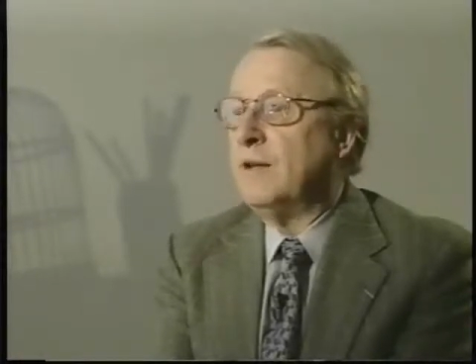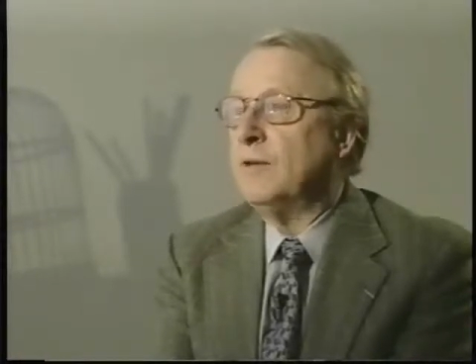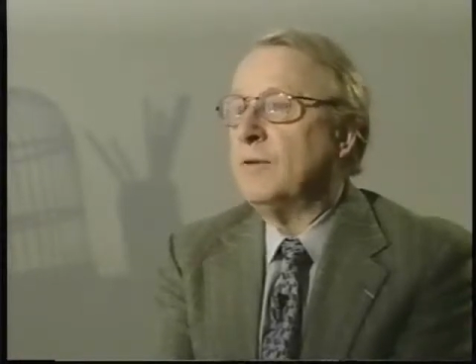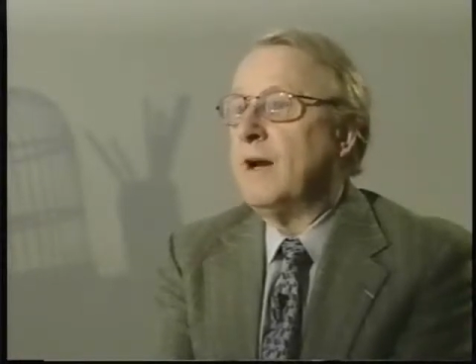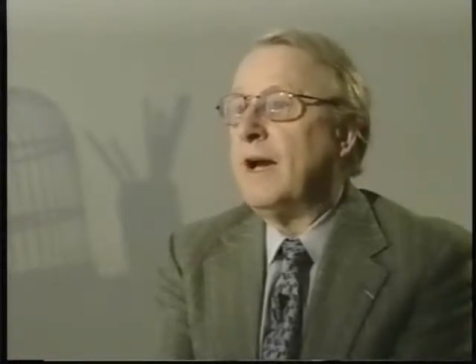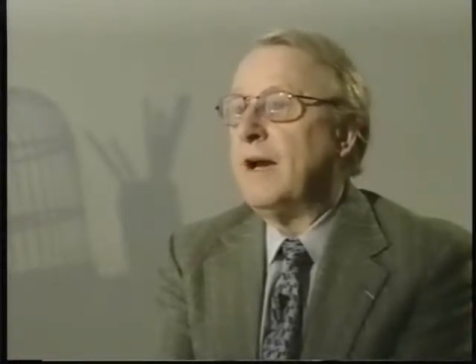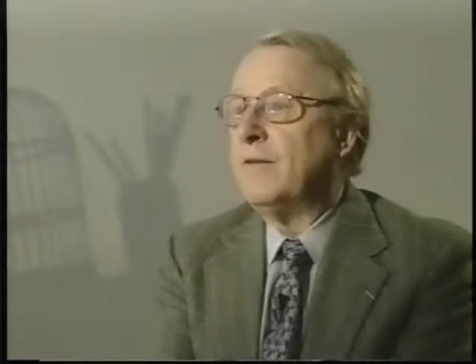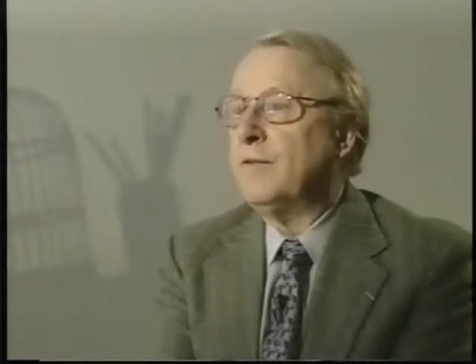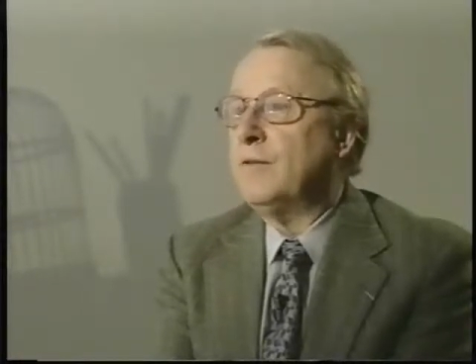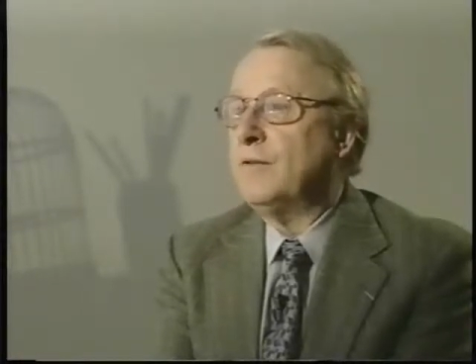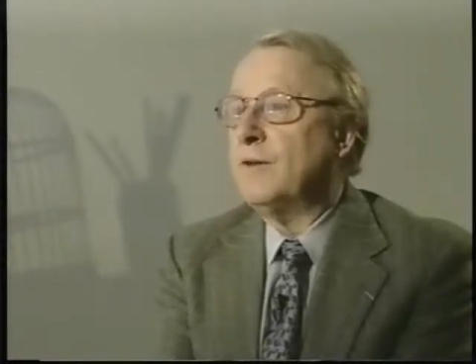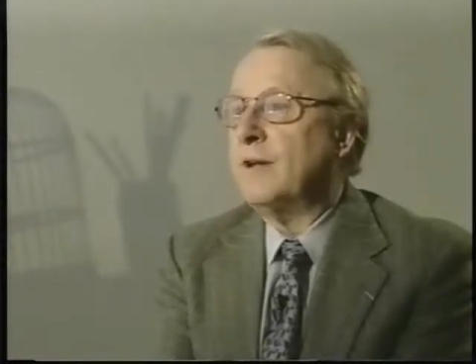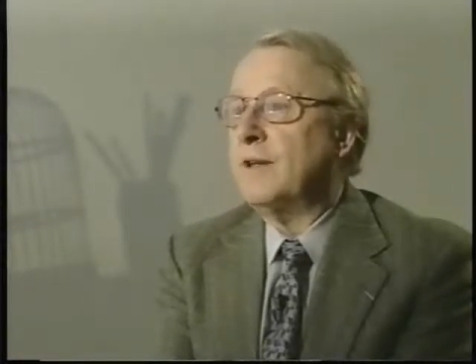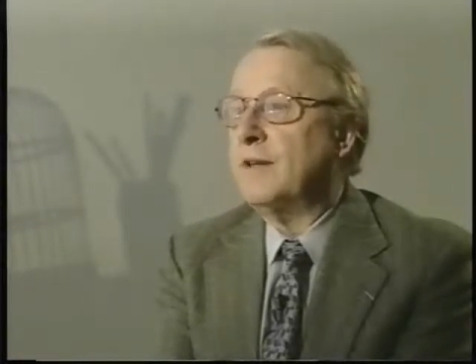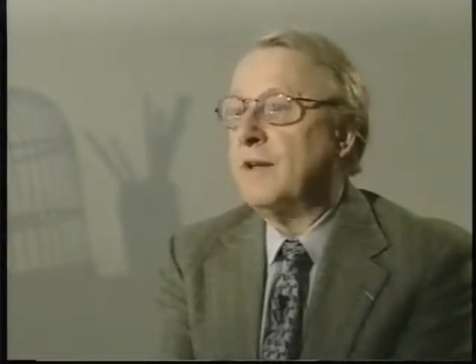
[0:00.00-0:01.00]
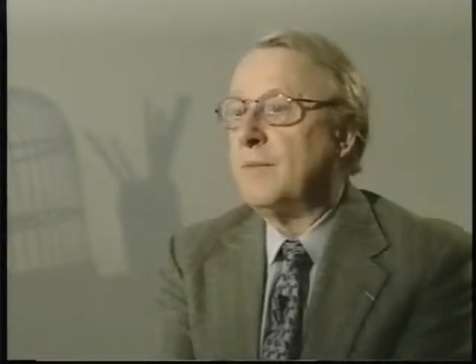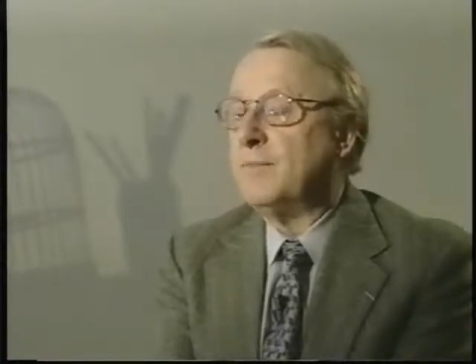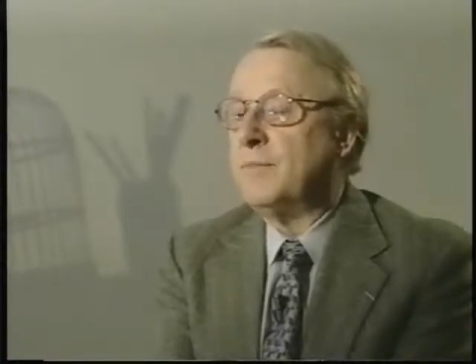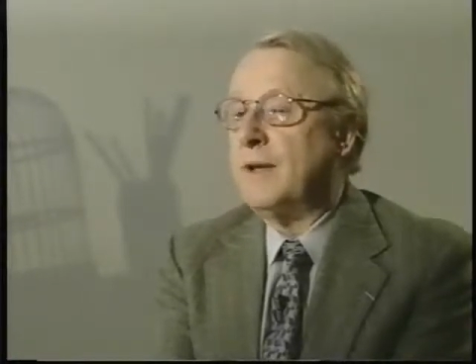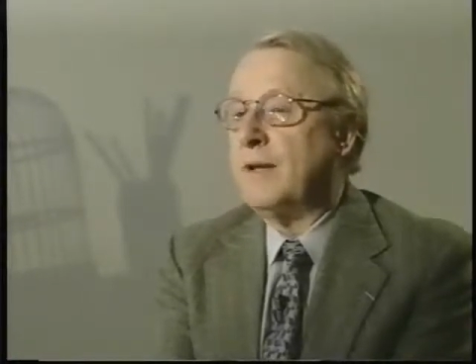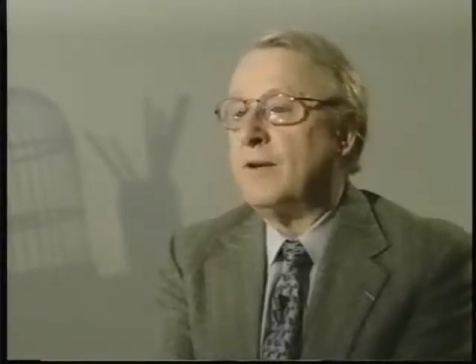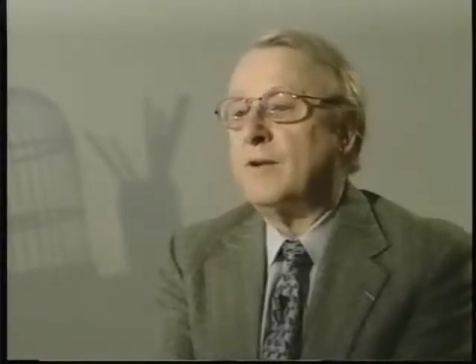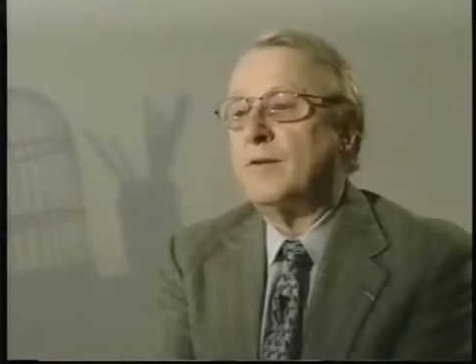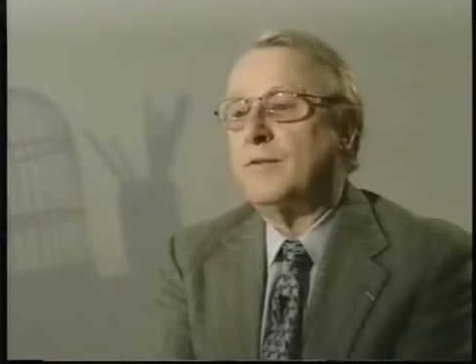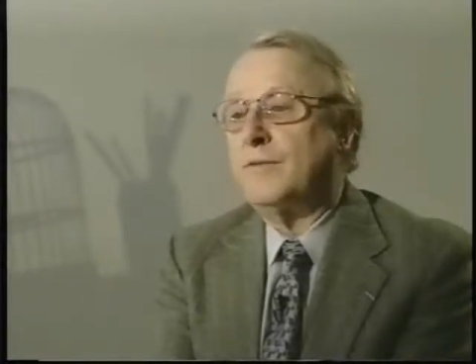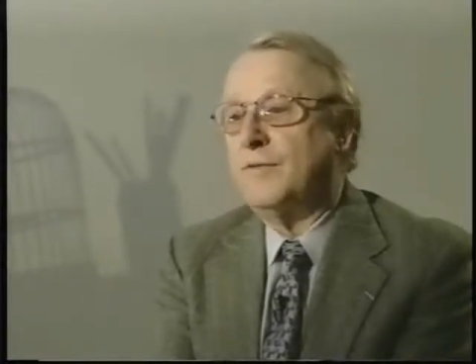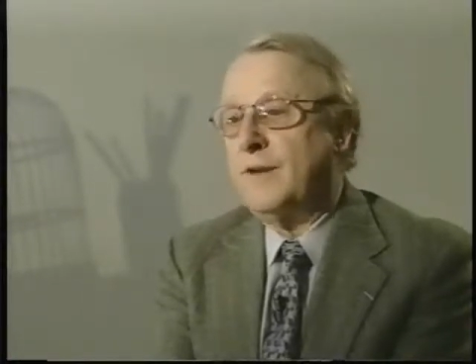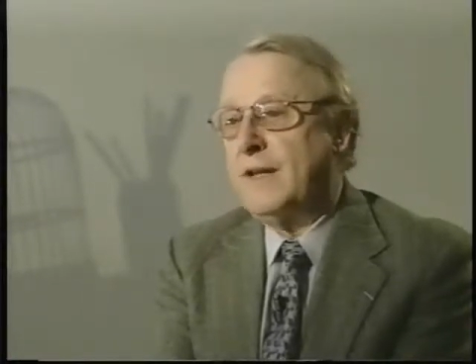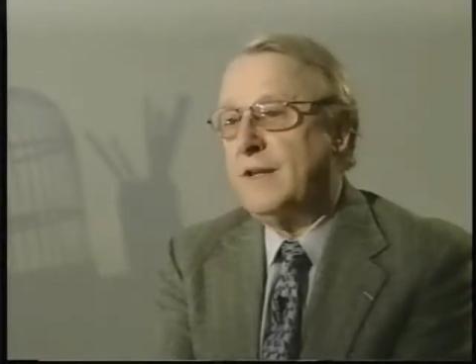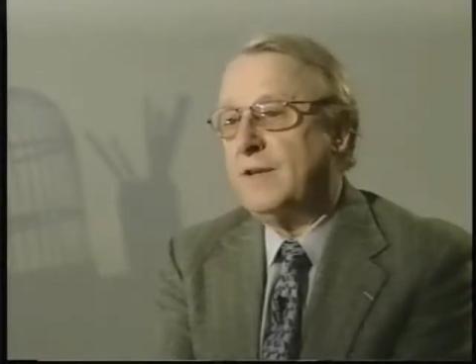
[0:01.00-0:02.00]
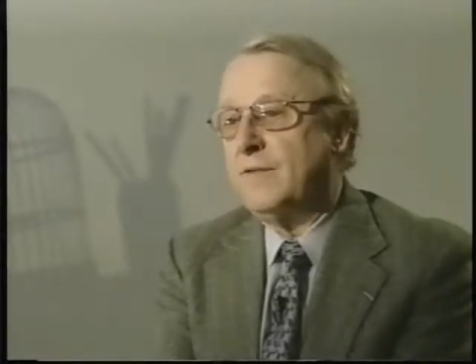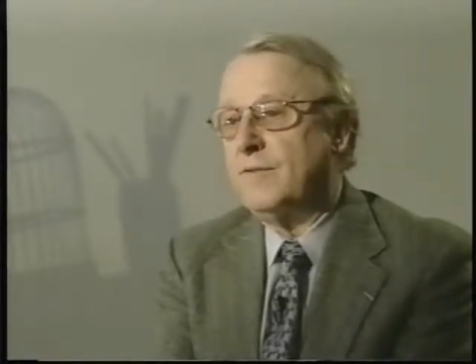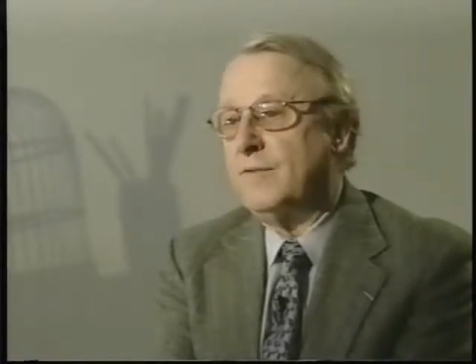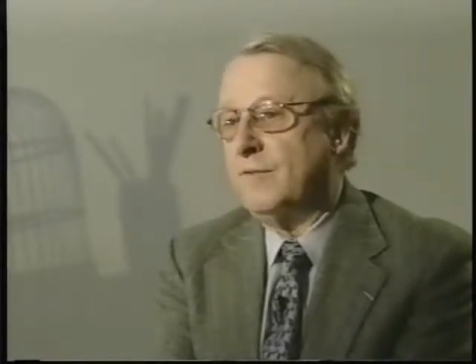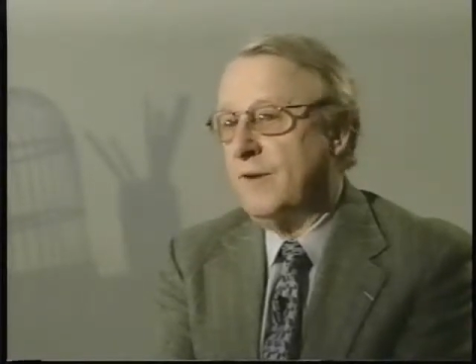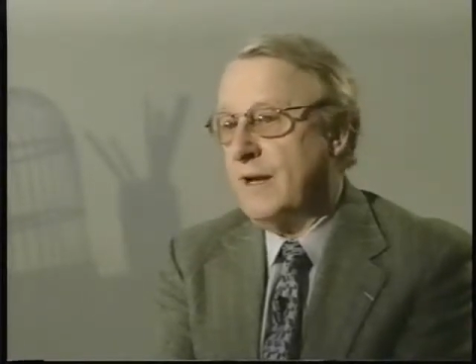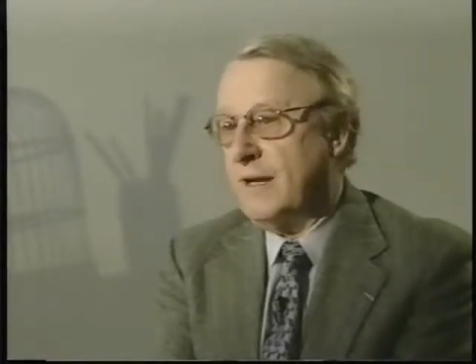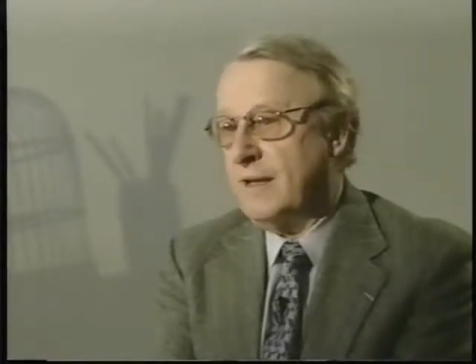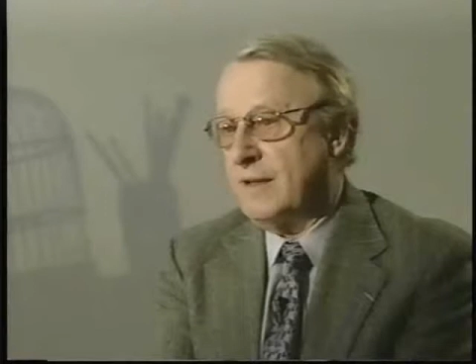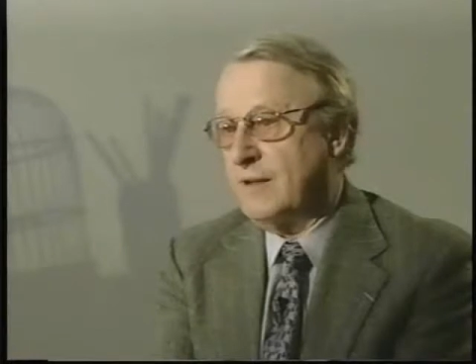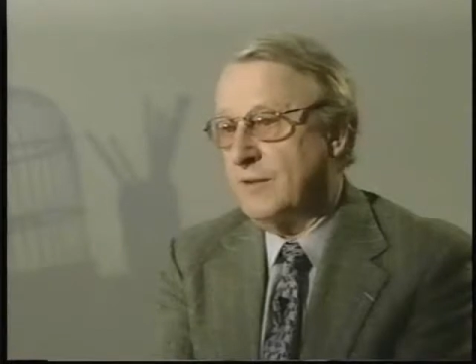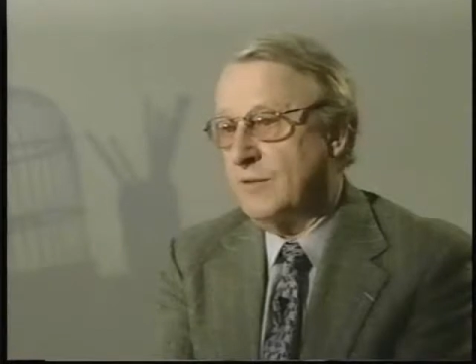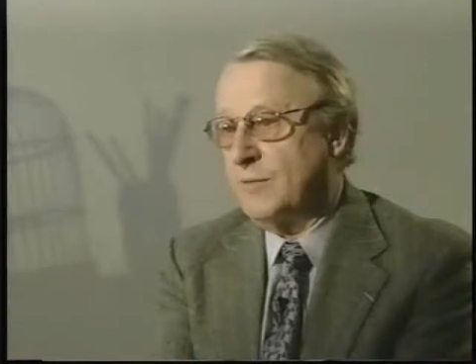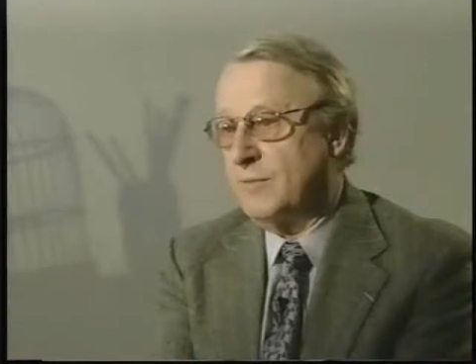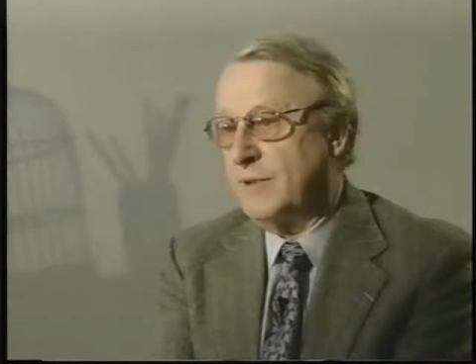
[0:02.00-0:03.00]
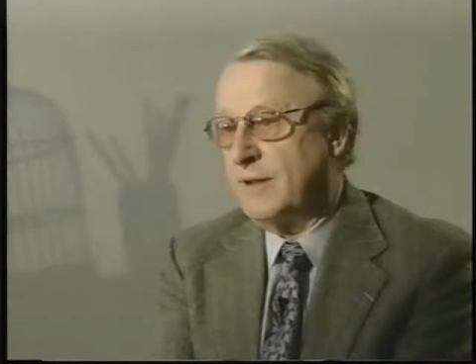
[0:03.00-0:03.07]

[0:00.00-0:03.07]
and you have to accept that on face value,